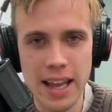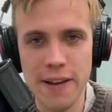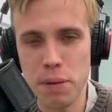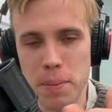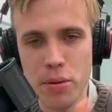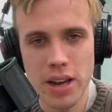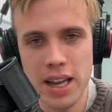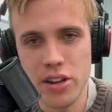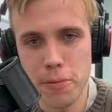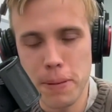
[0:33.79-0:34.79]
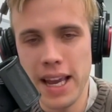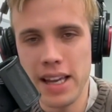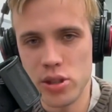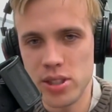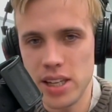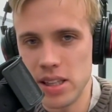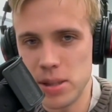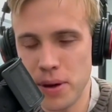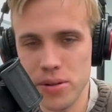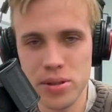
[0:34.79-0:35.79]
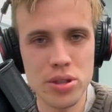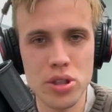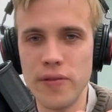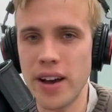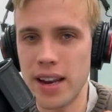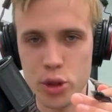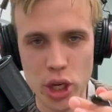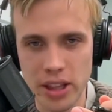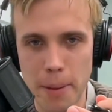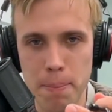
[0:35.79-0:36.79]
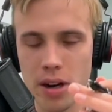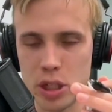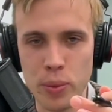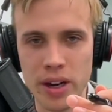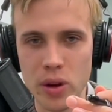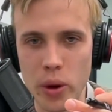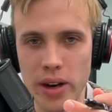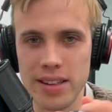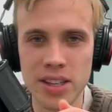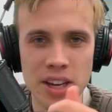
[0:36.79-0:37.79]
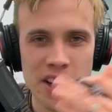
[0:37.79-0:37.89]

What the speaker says: If people are hitting your page and seeing this post, you've kind of checked that box, brand awareness.